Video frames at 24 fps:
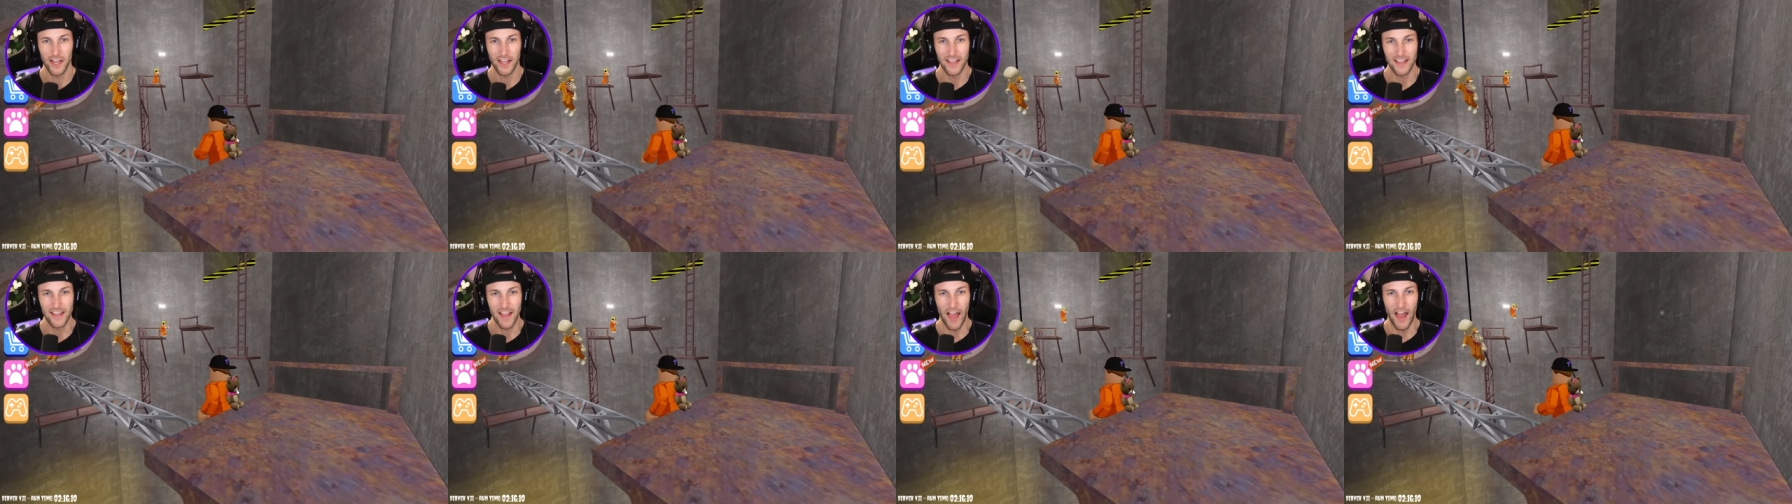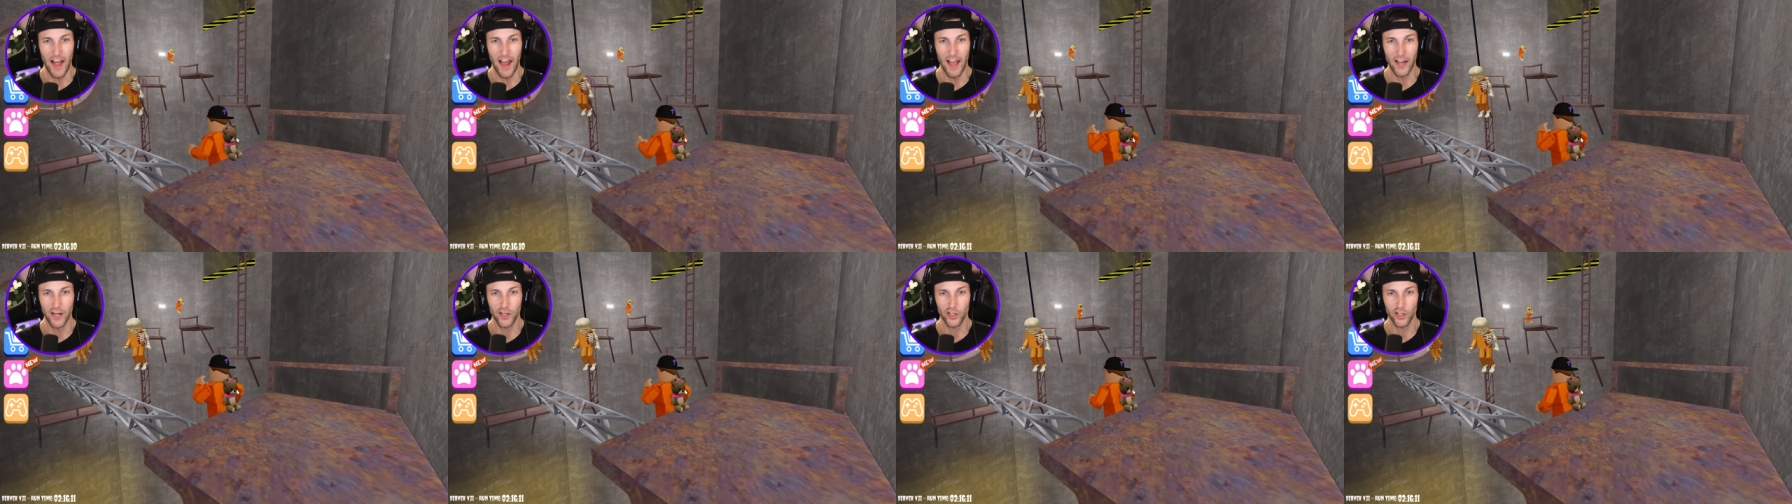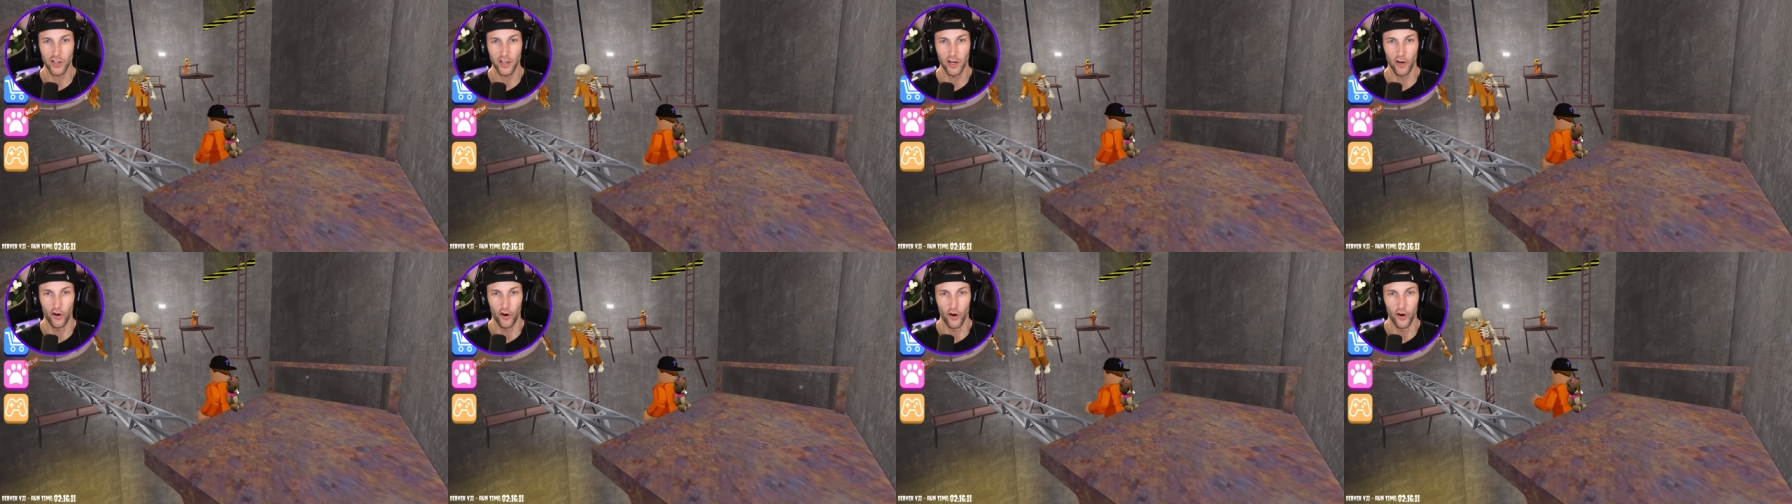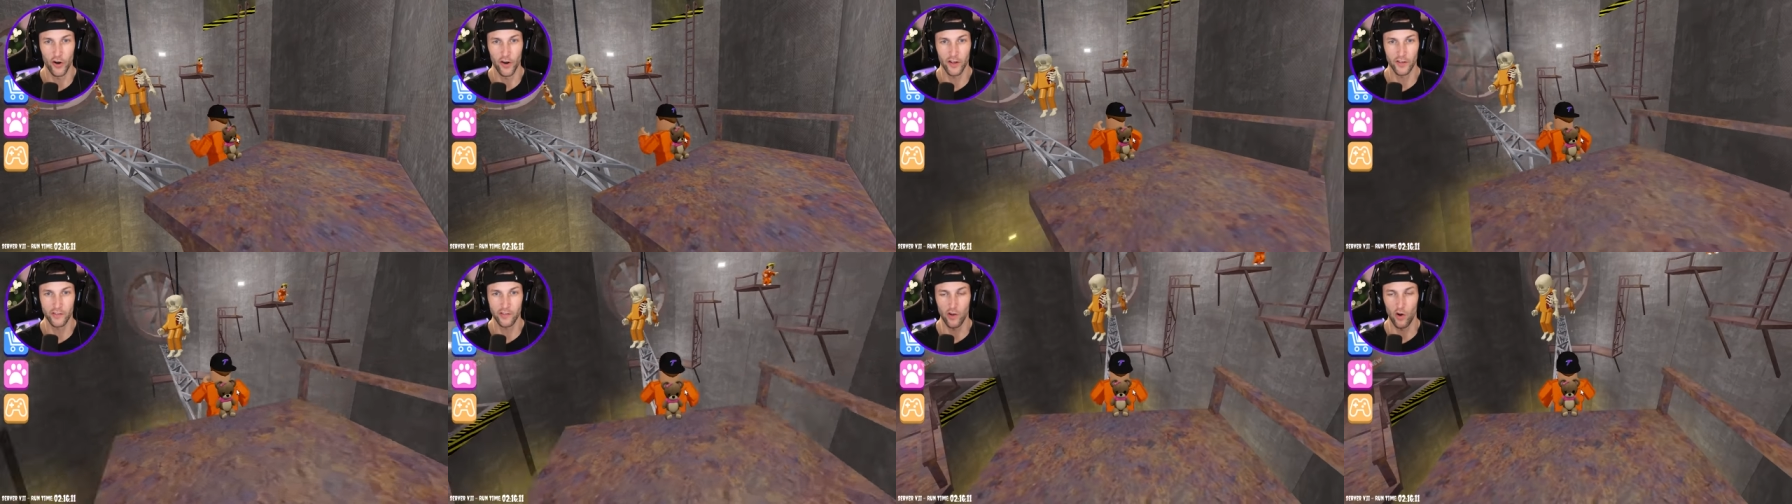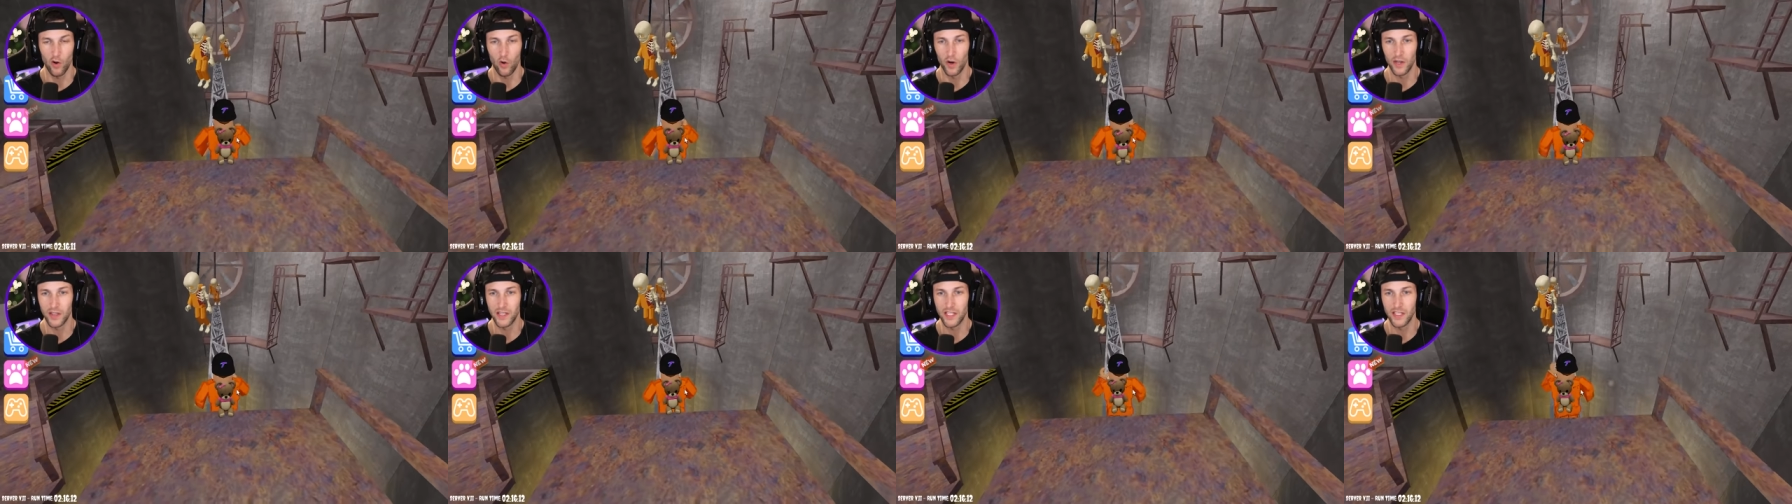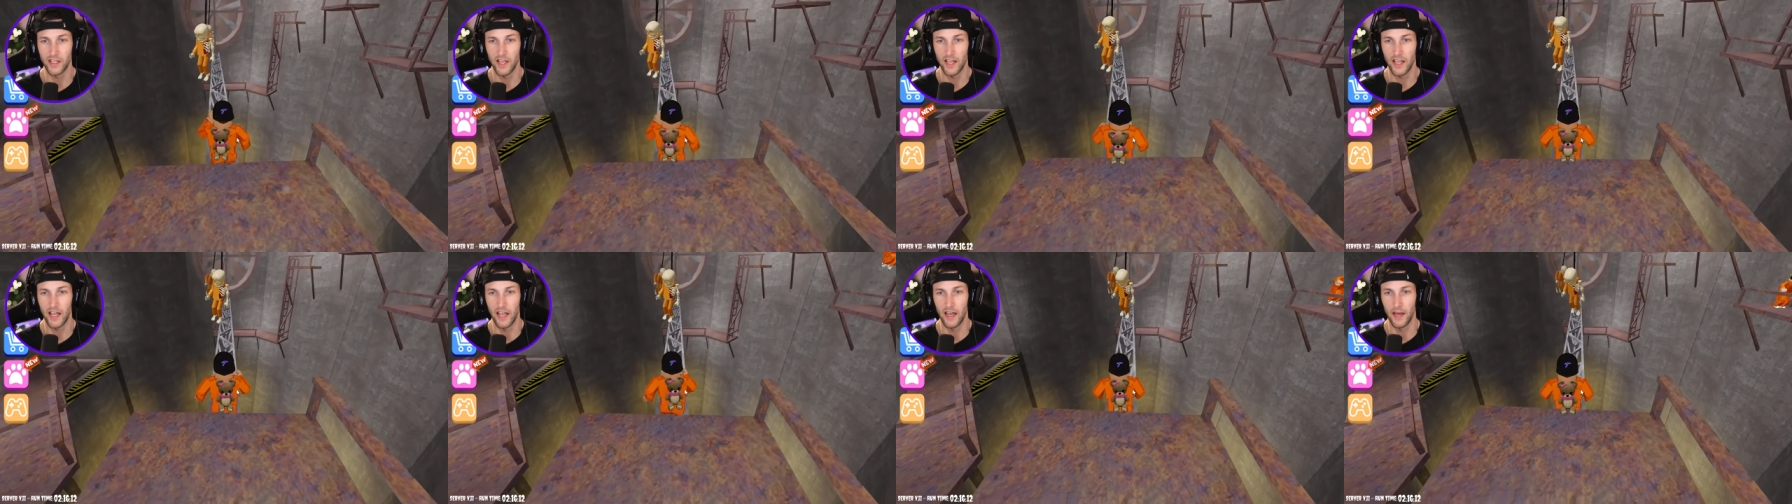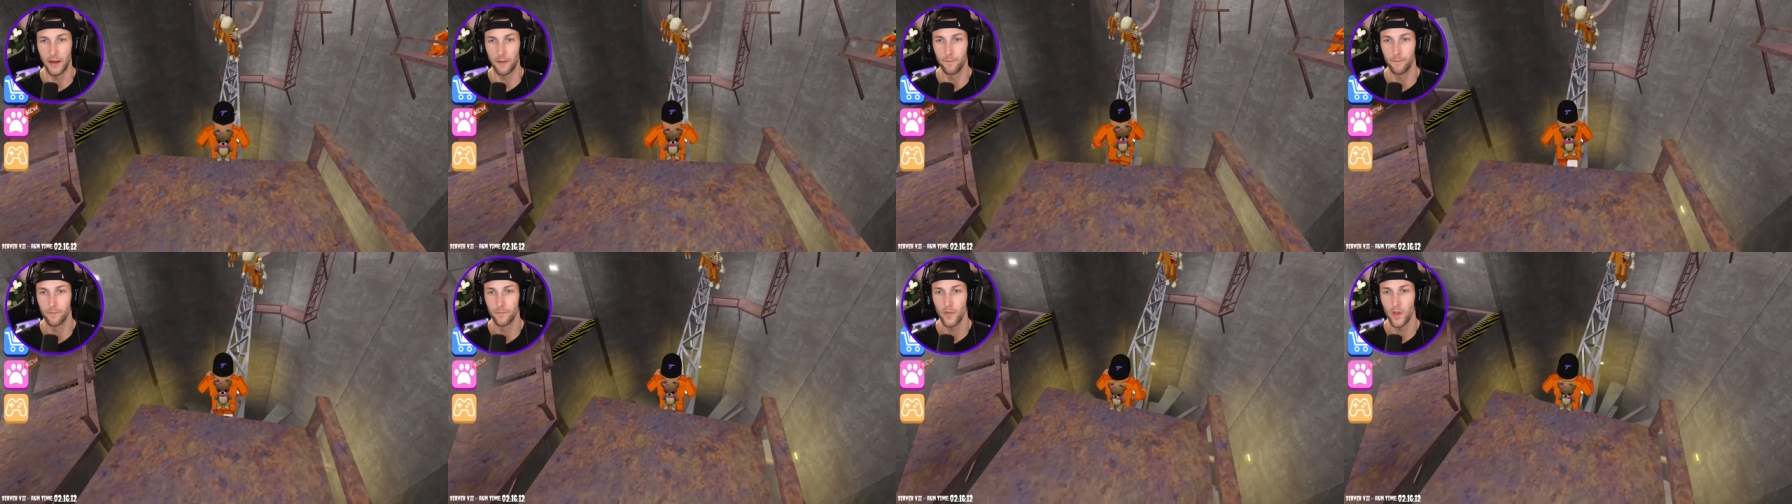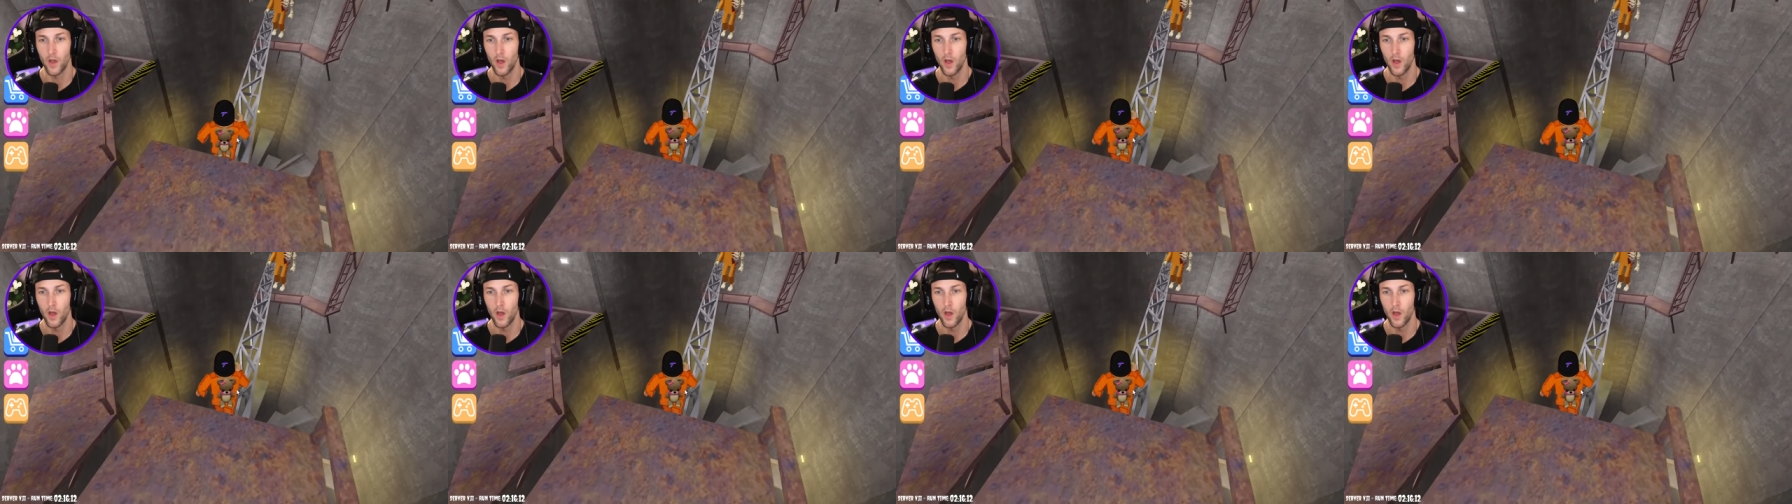Can that actually hurt us? Oh, I think they can.